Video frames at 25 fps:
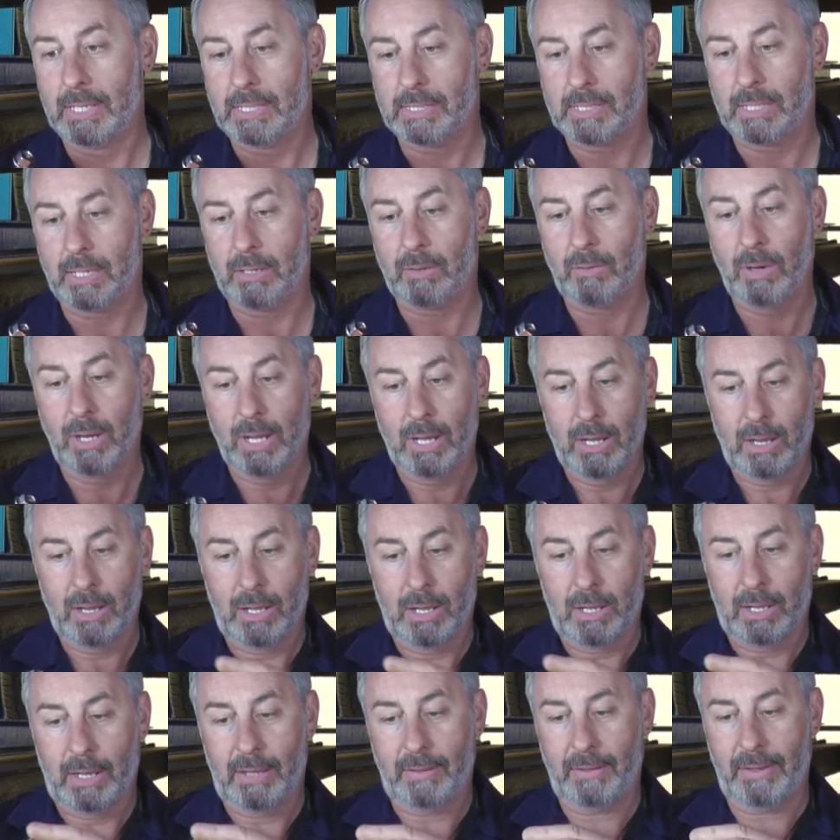So
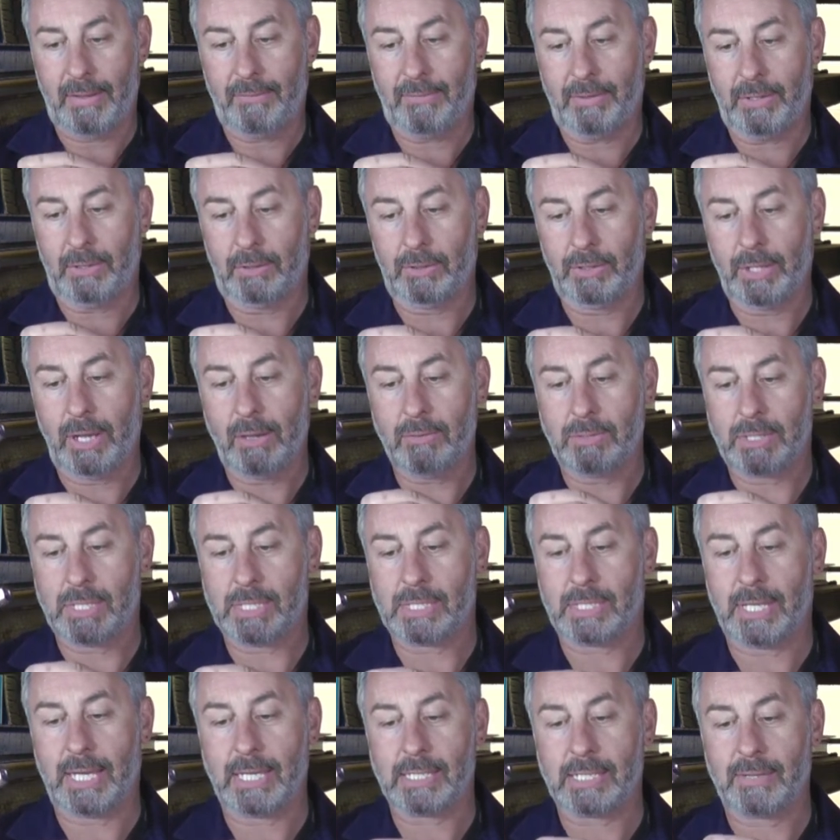if you'll
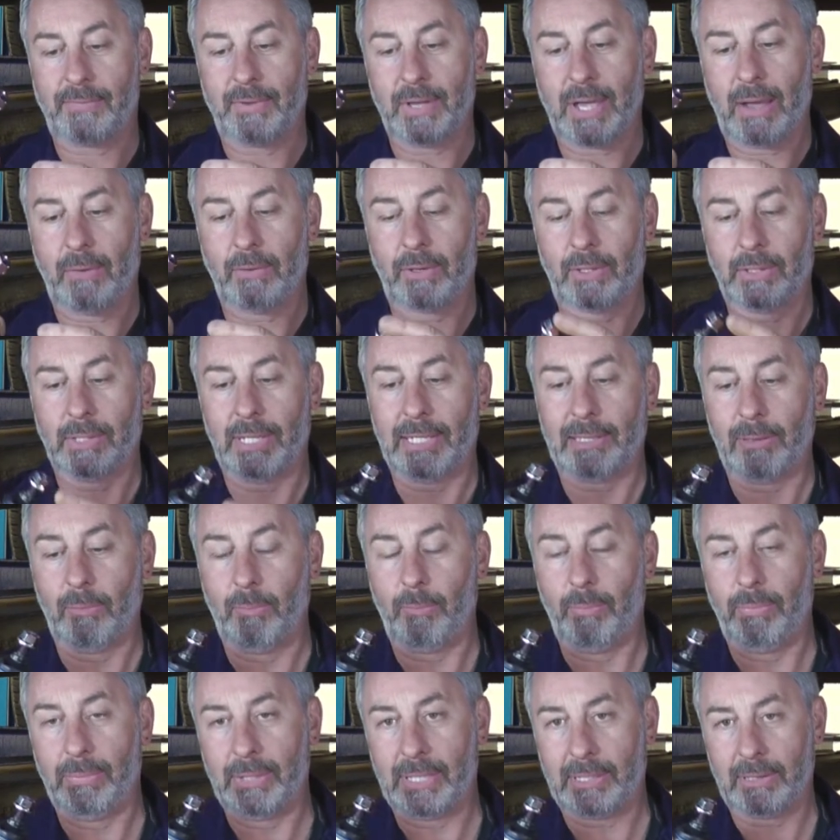notice these, if you're going on little
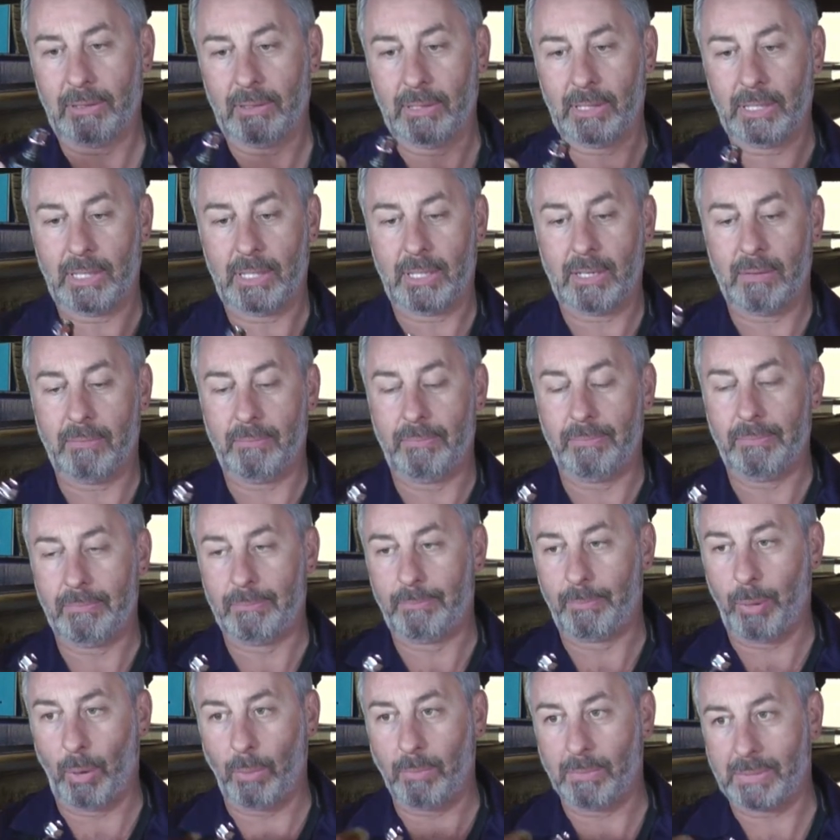
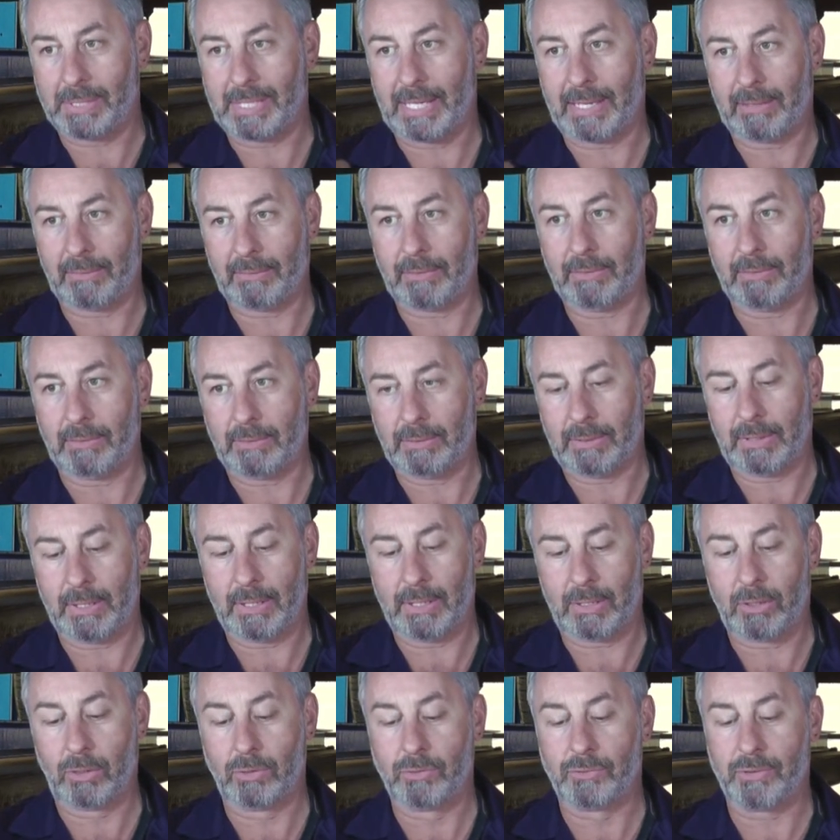bumps
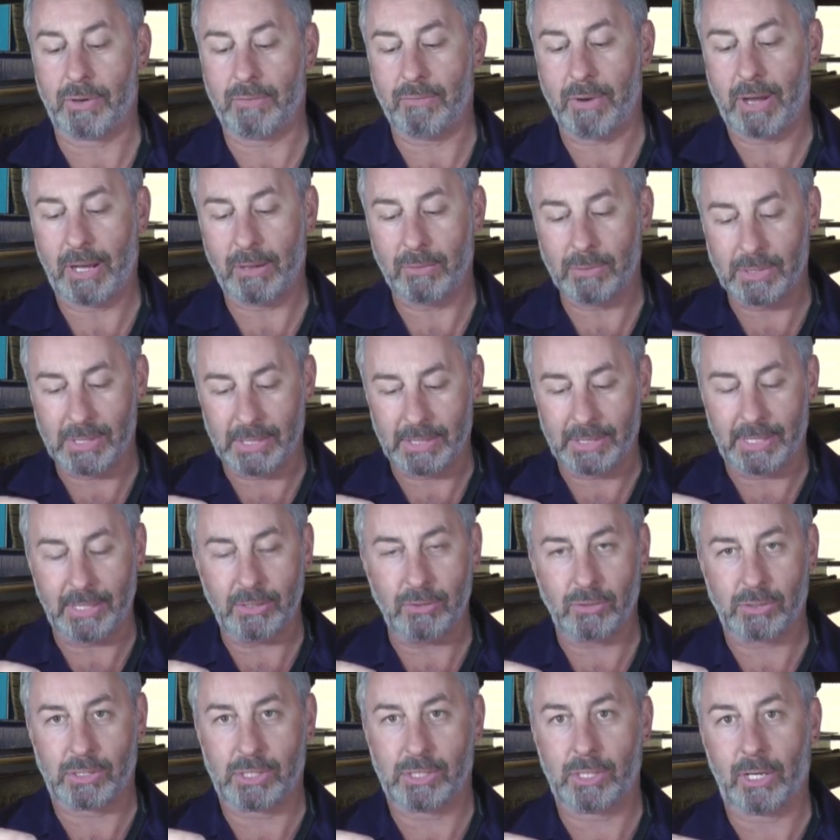down country roads, they
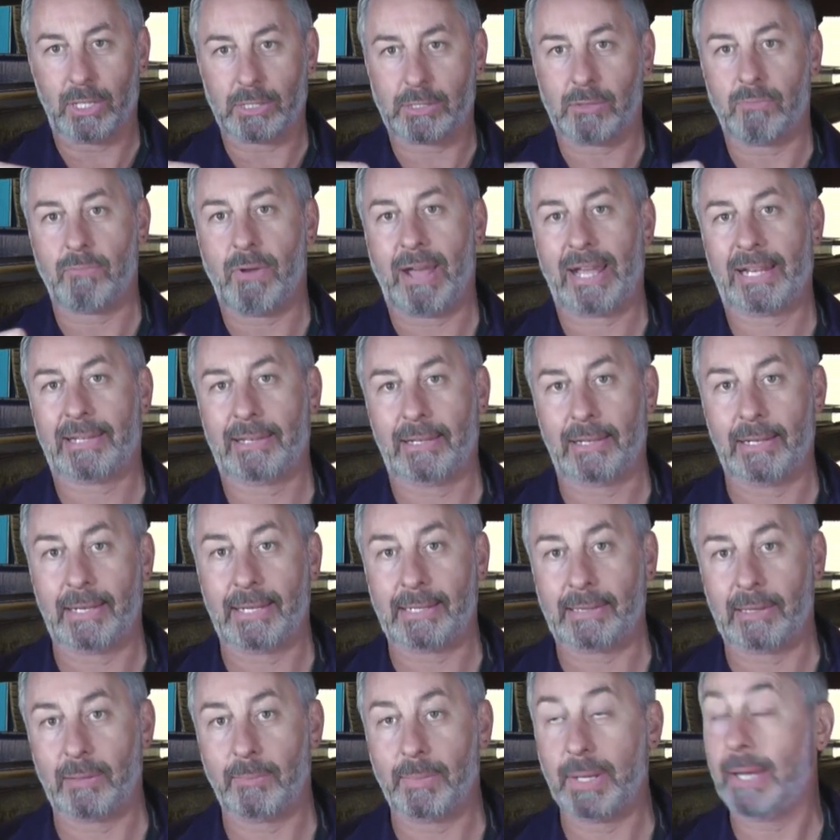just start to rattle a
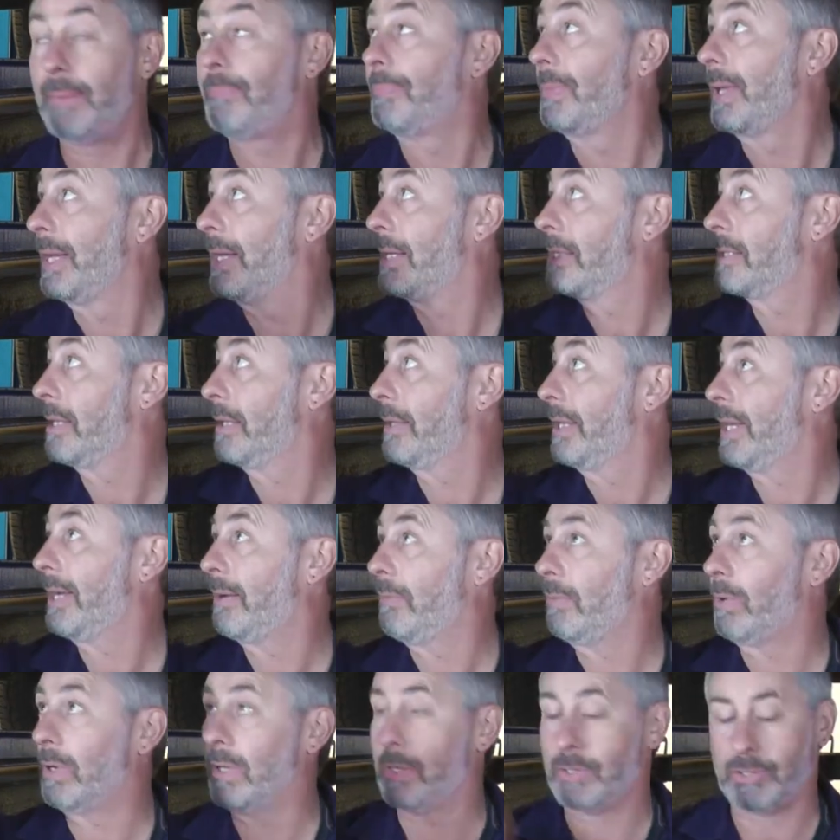little bit. So
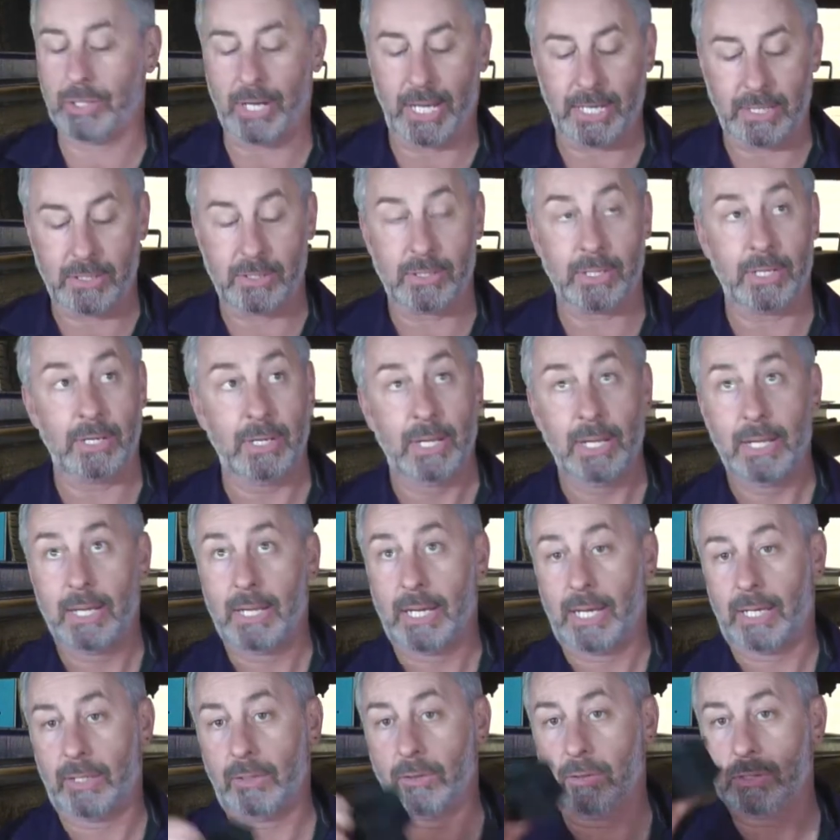they're worth changing.
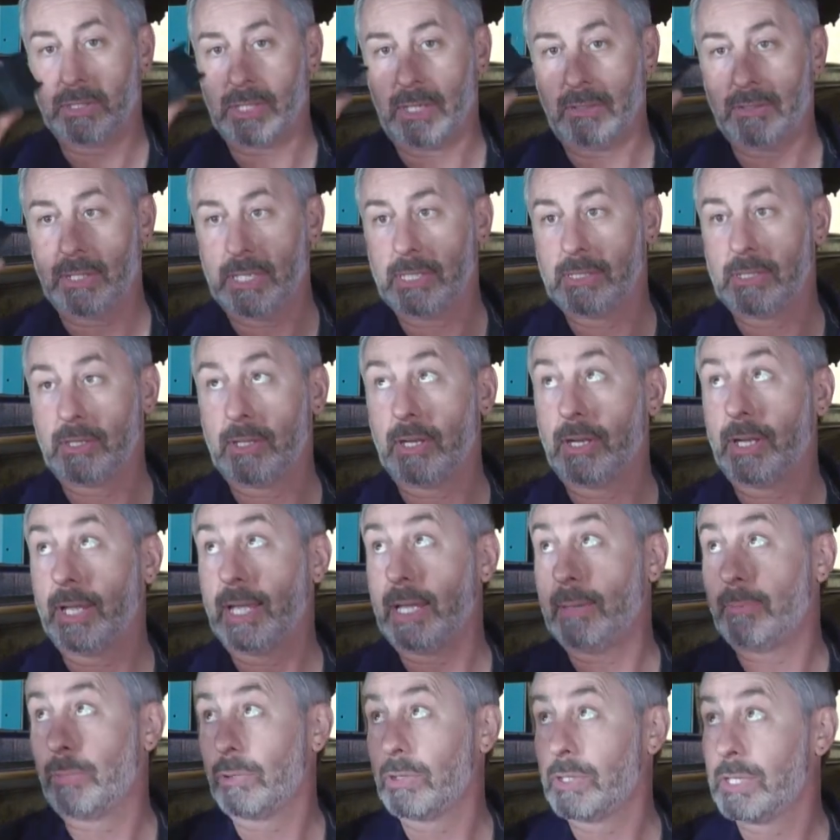And also these are the
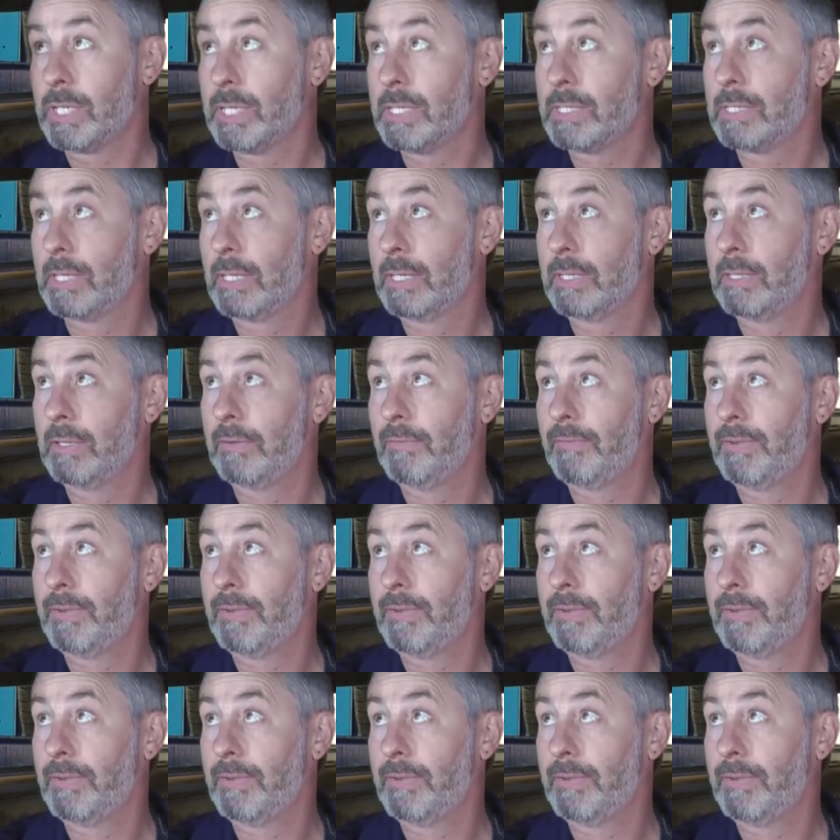D bushes that